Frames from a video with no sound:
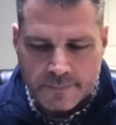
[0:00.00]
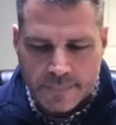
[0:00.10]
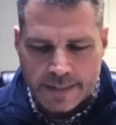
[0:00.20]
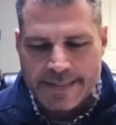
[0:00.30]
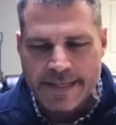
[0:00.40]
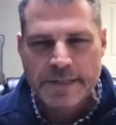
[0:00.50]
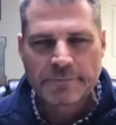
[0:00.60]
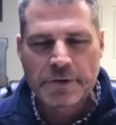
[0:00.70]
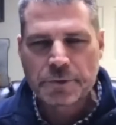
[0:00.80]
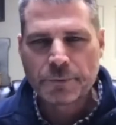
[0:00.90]
And then he
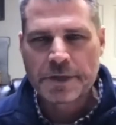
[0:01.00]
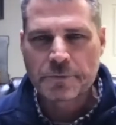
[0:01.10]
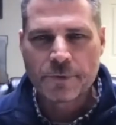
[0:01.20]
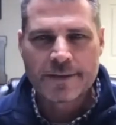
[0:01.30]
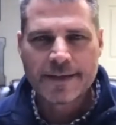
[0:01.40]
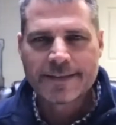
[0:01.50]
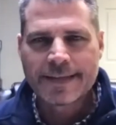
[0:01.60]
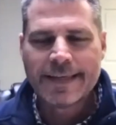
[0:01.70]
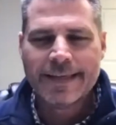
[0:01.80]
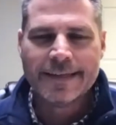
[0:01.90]
says in verse twenty, this is where I think
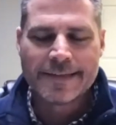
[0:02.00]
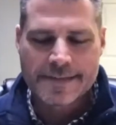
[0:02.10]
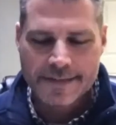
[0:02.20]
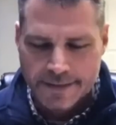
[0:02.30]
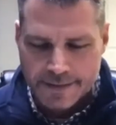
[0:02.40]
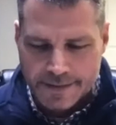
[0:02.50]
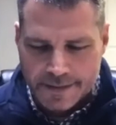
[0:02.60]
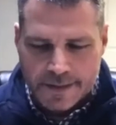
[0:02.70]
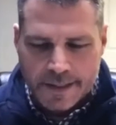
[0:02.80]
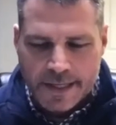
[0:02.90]
the key is.
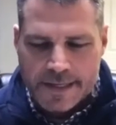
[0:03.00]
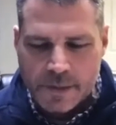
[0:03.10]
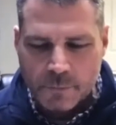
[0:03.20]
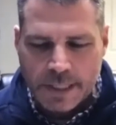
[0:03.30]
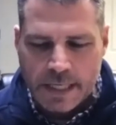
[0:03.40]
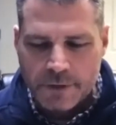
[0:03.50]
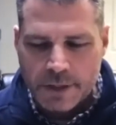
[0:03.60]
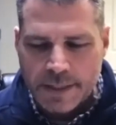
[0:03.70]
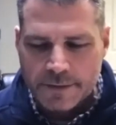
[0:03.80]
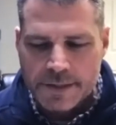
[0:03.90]
He said, whenever
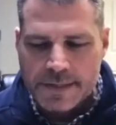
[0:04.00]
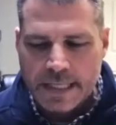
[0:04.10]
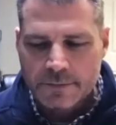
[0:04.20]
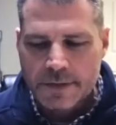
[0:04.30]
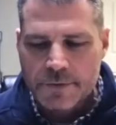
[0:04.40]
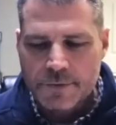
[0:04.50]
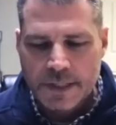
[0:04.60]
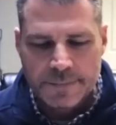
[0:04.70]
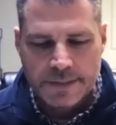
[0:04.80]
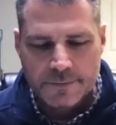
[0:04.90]
you hear the sound of the
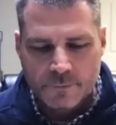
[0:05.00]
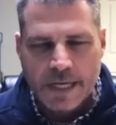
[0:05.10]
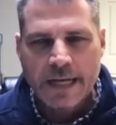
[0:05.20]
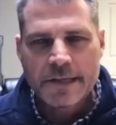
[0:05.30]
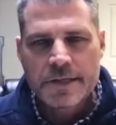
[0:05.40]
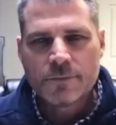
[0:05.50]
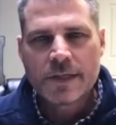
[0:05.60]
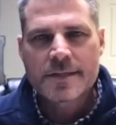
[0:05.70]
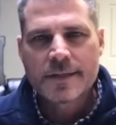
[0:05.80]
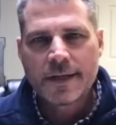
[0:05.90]
trumpet, rally to
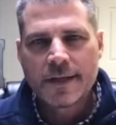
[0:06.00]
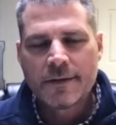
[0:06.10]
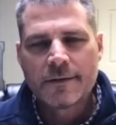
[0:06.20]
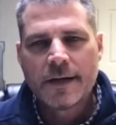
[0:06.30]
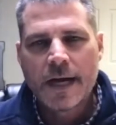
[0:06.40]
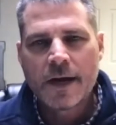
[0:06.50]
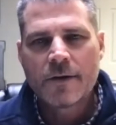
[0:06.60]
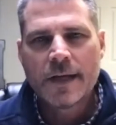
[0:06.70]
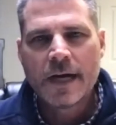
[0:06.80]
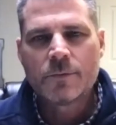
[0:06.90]
us there. Our
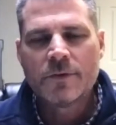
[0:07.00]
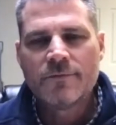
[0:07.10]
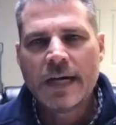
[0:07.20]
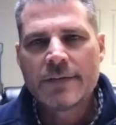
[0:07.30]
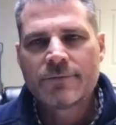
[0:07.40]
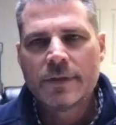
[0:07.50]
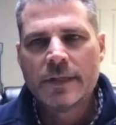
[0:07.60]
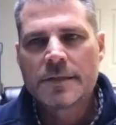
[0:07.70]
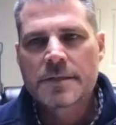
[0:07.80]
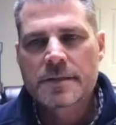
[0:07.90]
God will fight for
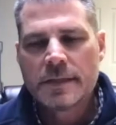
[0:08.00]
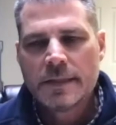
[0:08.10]
us.